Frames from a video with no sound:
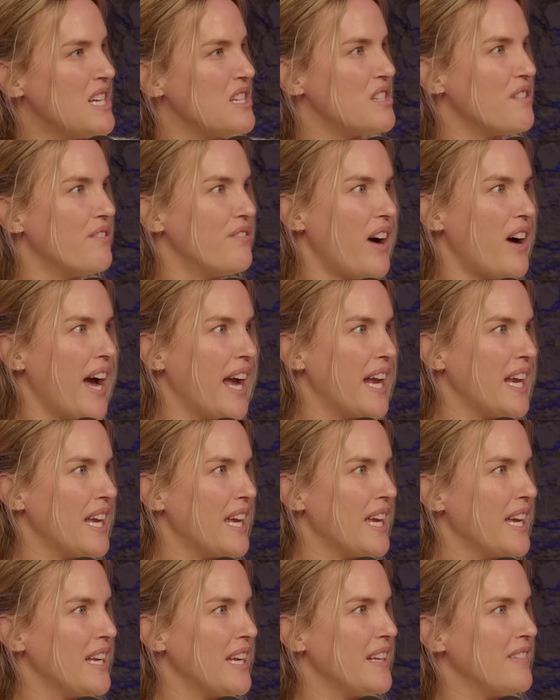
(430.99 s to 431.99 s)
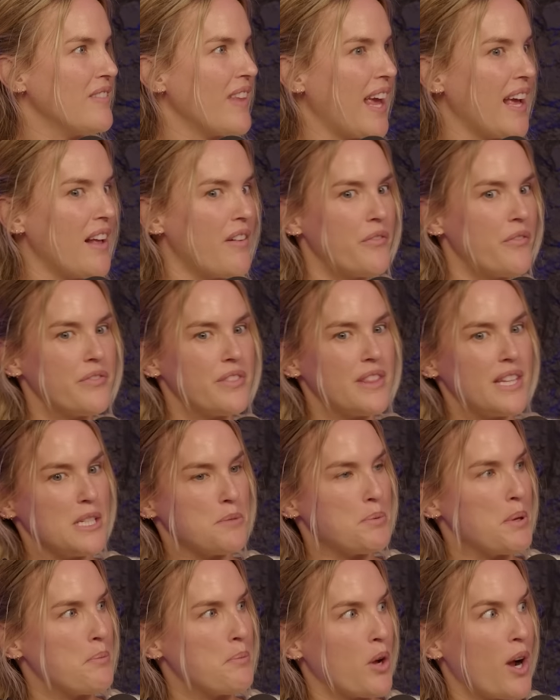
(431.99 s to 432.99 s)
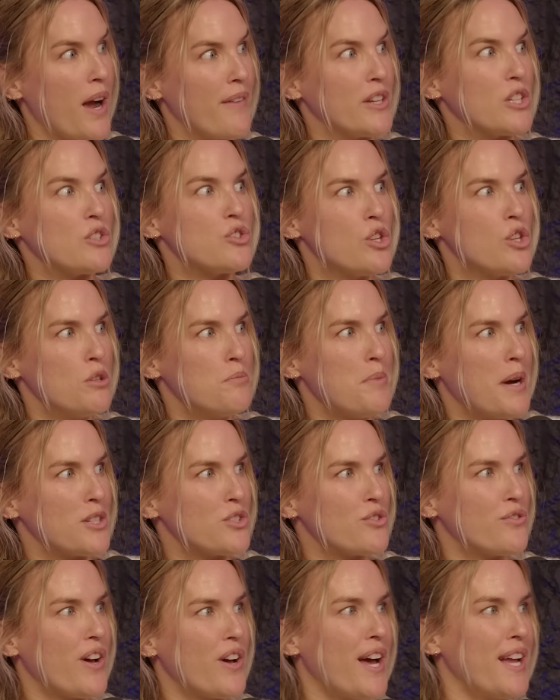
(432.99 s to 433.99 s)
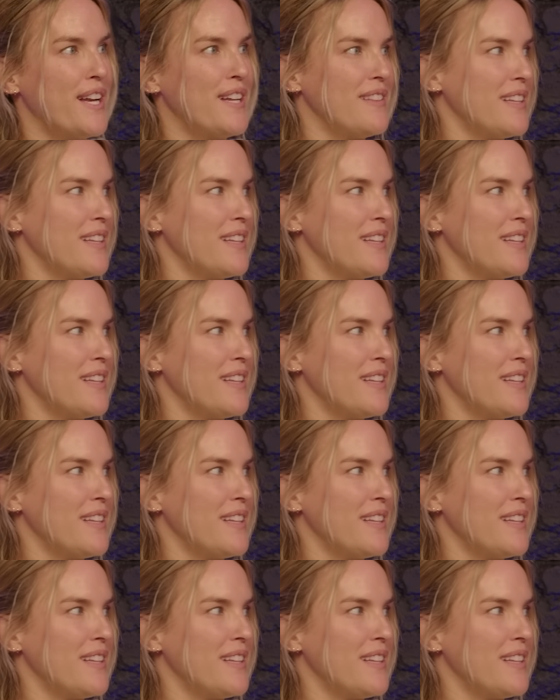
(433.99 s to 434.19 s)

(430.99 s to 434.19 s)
divided and like these people are having too much fun